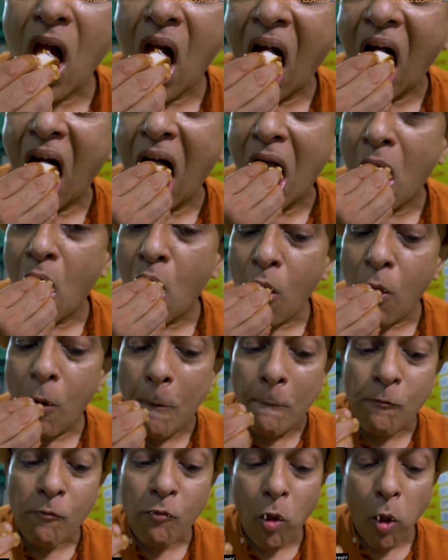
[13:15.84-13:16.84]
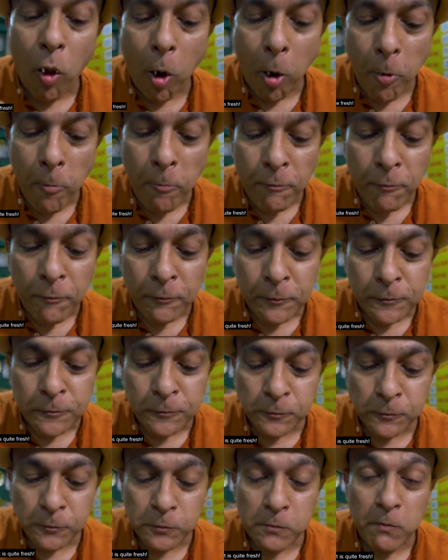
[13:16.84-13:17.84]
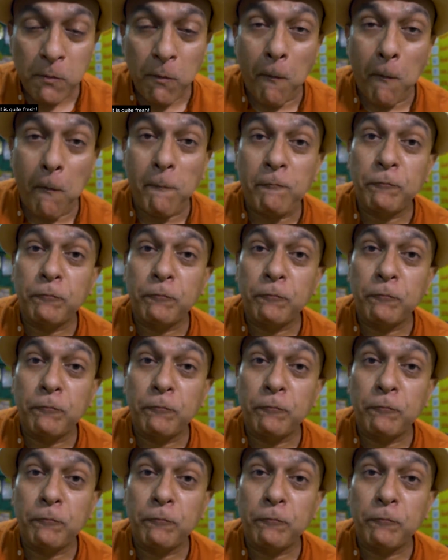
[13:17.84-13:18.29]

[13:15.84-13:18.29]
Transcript: is fresh. Nalla fresh And I can